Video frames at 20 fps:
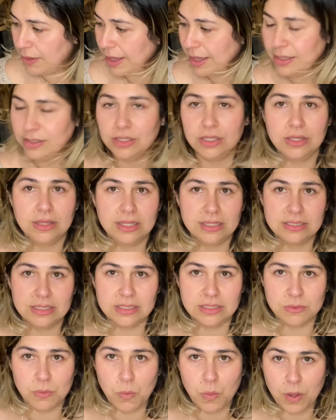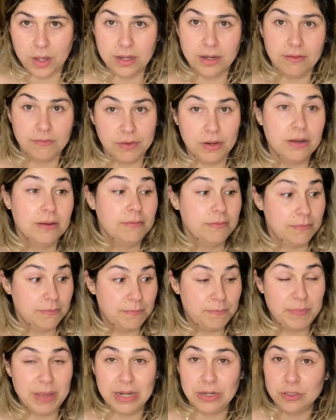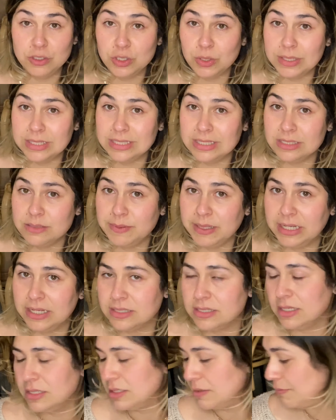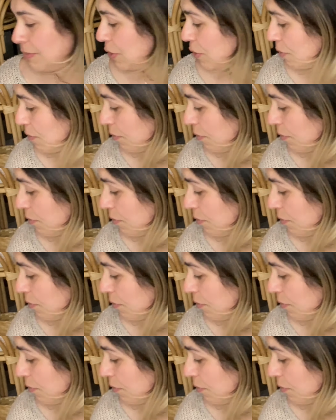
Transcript: And this is one of our better choices because it's immune